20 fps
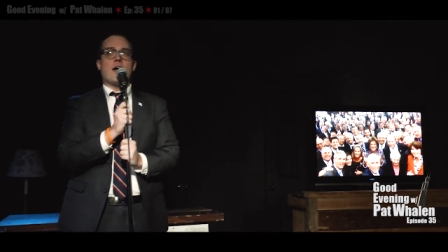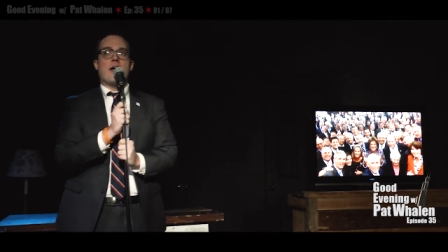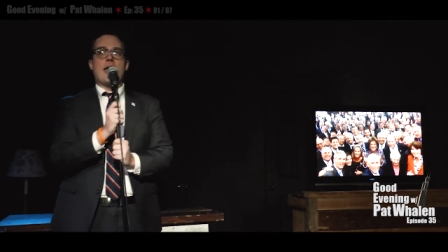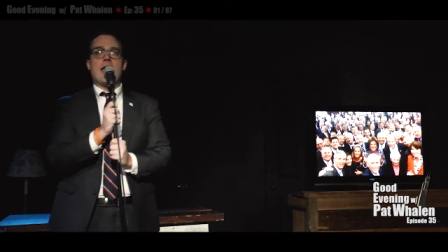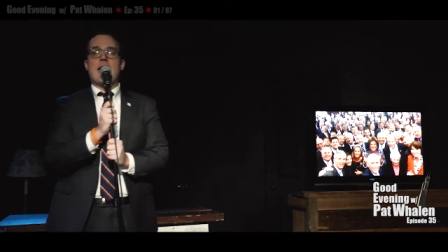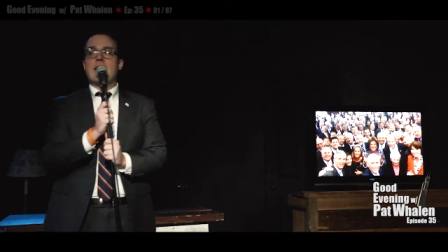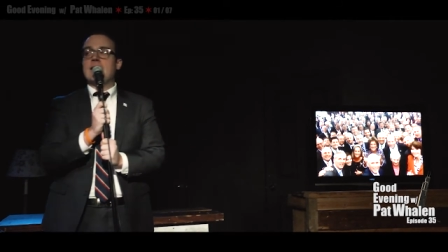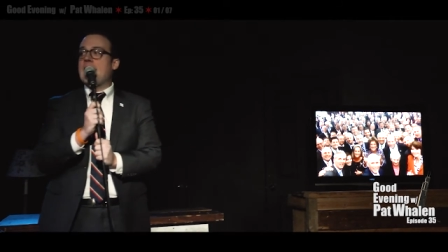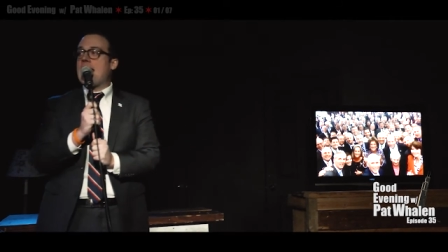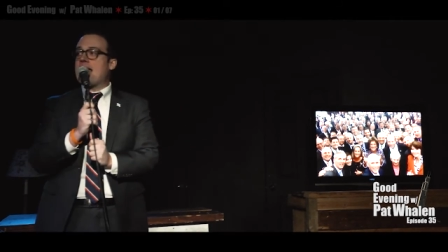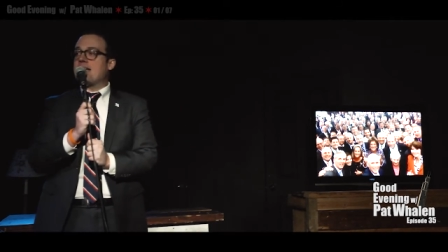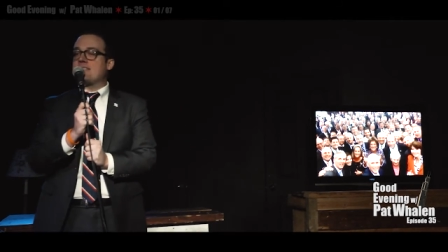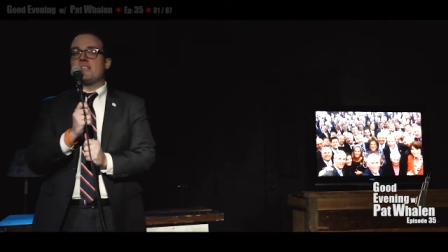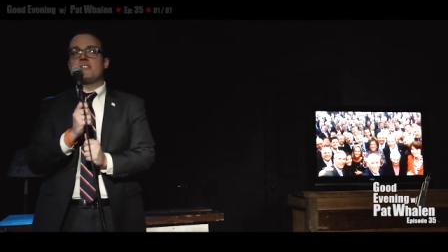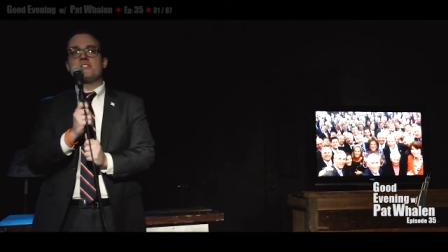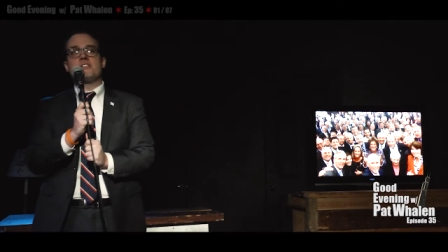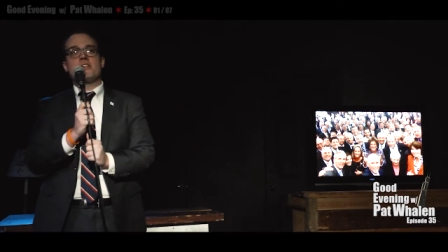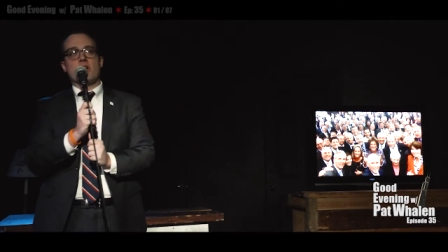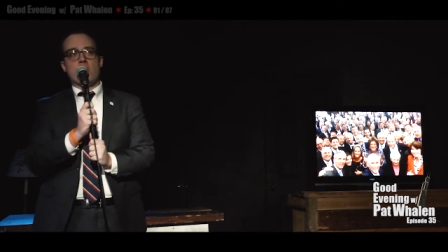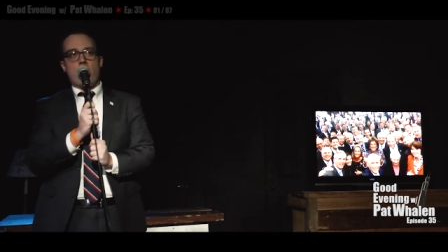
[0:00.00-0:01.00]
And as
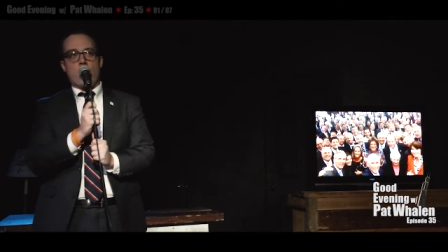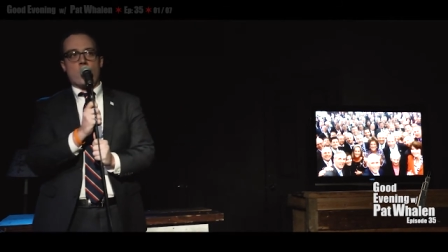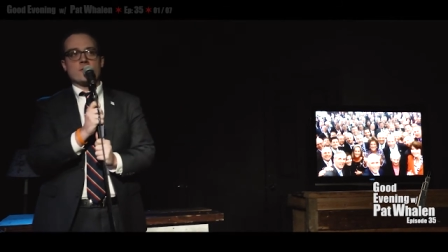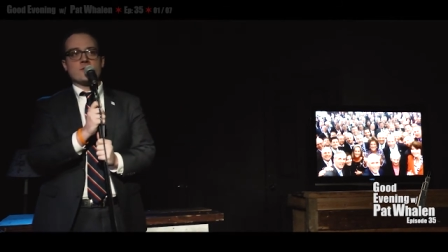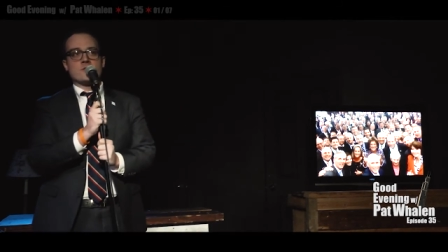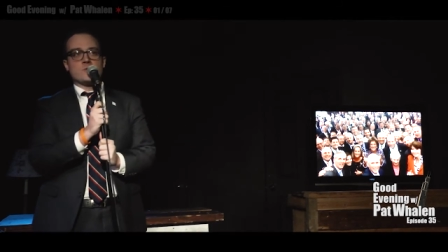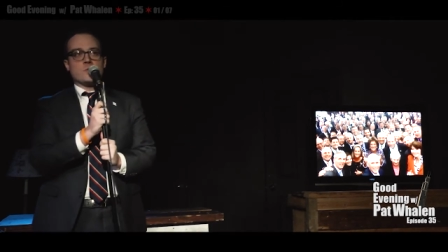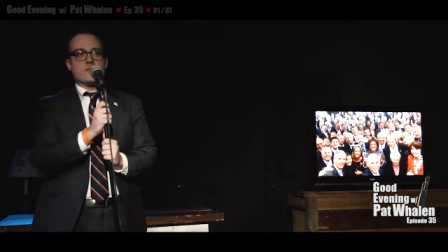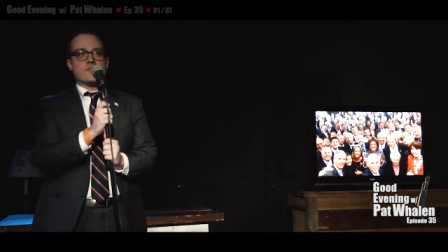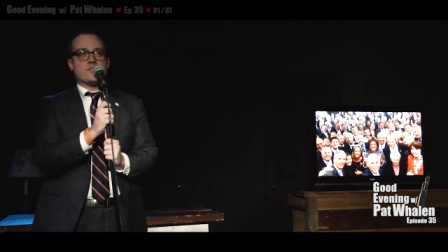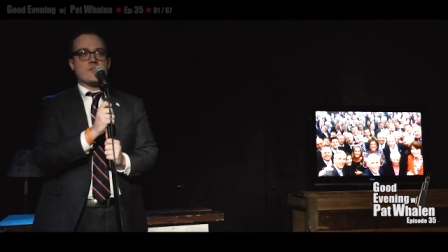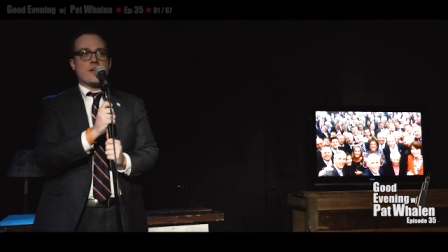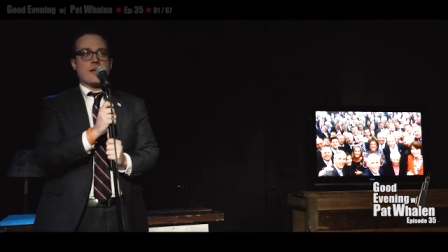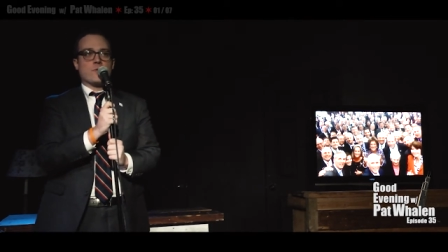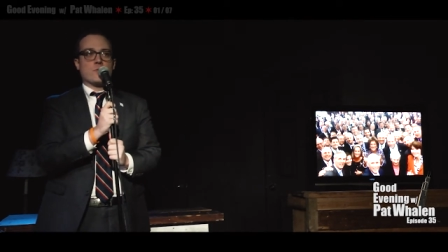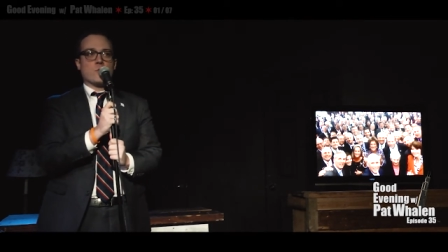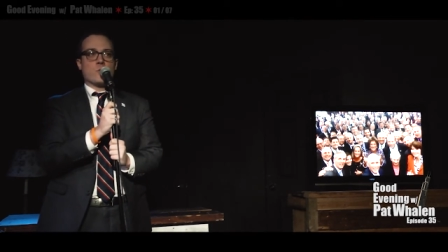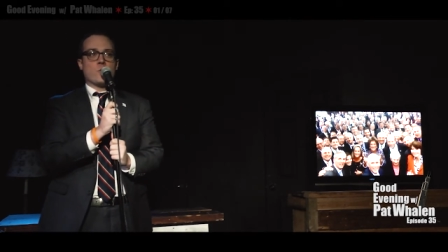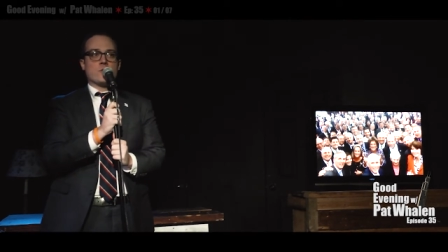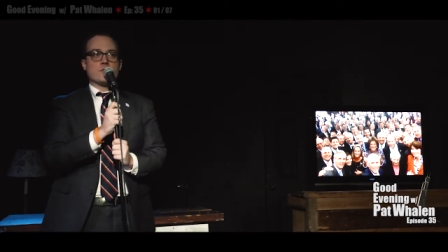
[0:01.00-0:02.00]
is in accordance with
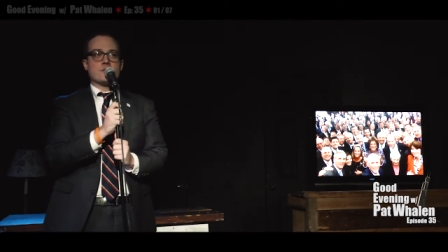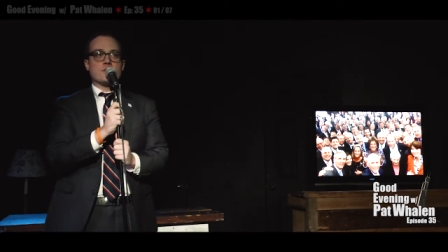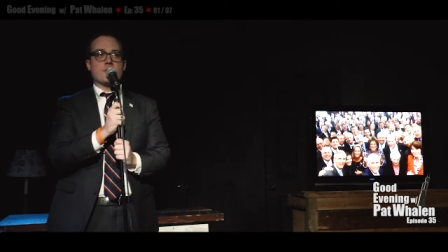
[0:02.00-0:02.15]
Senate rules,